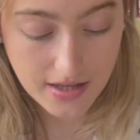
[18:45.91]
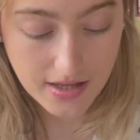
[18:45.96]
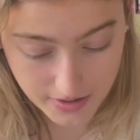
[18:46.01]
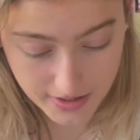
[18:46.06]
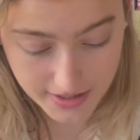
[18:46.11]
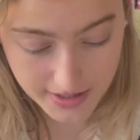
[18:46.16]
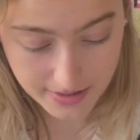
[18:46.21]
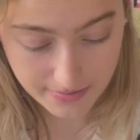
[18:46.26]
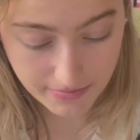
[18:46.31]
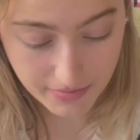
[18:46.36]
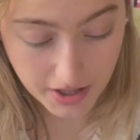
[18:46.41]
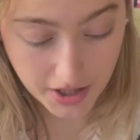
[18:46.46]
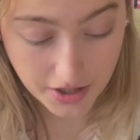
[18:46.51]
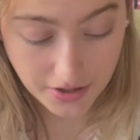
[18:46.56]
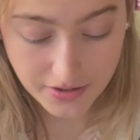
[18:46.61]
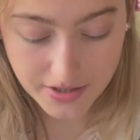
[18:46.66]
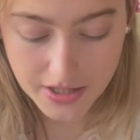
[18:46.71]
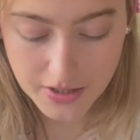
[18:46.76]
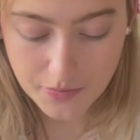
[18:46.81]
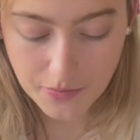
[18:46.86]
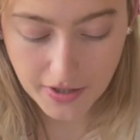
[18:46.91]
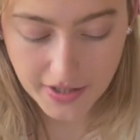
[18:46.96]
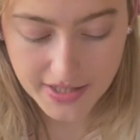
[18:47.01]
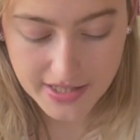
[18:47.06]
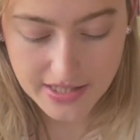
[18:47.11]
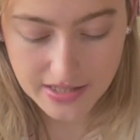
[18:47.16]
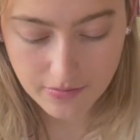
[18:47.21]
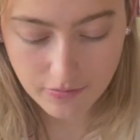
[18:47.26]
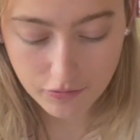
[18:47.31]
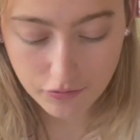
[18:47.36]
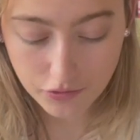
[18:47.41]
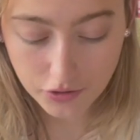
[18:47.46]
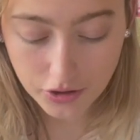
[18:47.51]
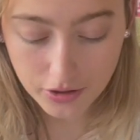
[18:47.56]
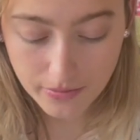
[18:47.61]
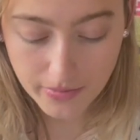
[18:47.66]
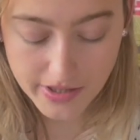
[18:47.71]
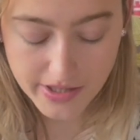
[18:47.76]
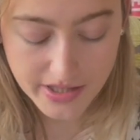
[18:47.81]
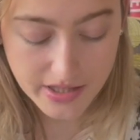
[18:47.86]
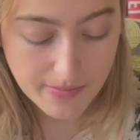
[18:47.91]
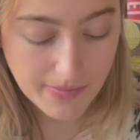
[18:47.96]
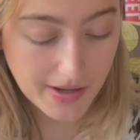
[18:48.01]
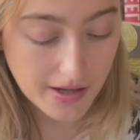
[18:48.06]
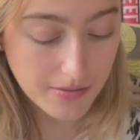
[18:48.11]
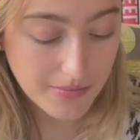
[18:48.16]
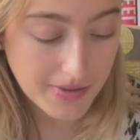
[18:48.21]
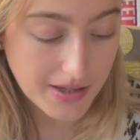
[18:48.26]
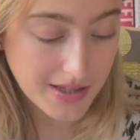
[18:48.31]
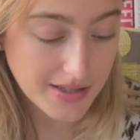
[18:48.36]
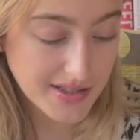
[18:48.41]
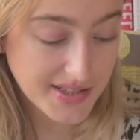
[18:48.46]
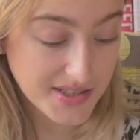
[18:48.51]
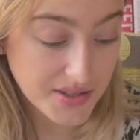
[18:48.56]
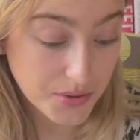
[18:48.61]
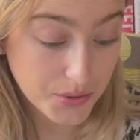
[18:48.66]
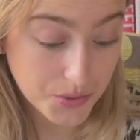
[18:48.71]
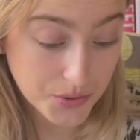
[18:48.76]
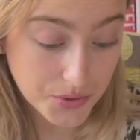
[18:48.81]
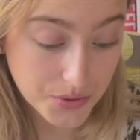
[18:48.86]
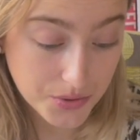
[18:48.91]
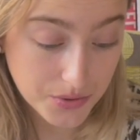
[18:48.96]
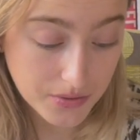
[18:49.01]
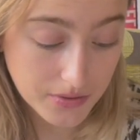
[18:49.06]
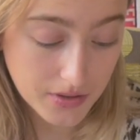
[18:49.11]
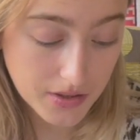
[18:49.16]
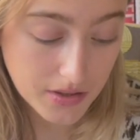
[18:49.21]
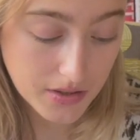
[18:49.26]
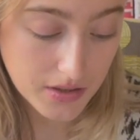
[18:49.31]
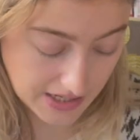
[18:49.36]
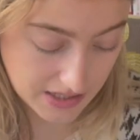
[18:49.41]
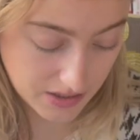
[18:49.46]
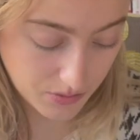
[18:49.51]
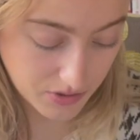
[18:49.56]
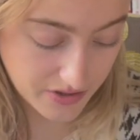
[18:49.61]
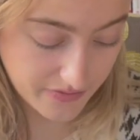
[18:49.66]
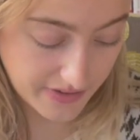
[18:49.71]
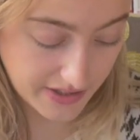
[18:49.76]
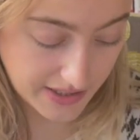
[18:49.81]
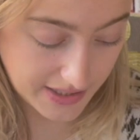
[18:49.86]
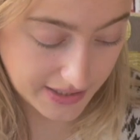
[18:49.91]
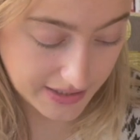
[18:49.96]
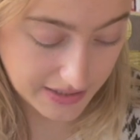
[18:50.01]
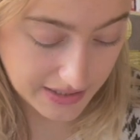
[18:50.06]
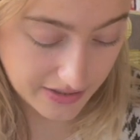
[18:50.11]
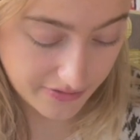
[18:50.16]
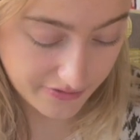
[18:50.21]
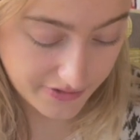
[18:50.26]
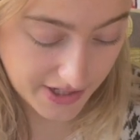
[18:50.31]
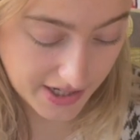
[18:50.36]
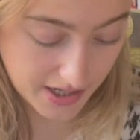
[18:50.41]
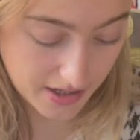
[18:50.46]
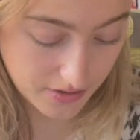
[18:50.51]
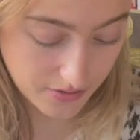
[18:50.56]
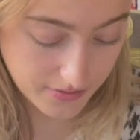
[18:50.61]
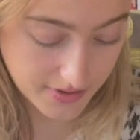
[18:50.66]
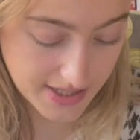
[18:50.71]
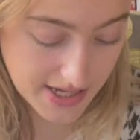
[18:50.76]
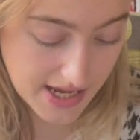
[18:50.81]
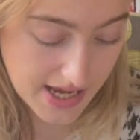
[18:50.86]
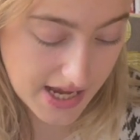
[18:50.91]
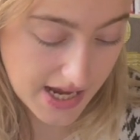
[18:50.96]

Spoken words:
Some girls spread some rumours about me at school. I was feeling left out.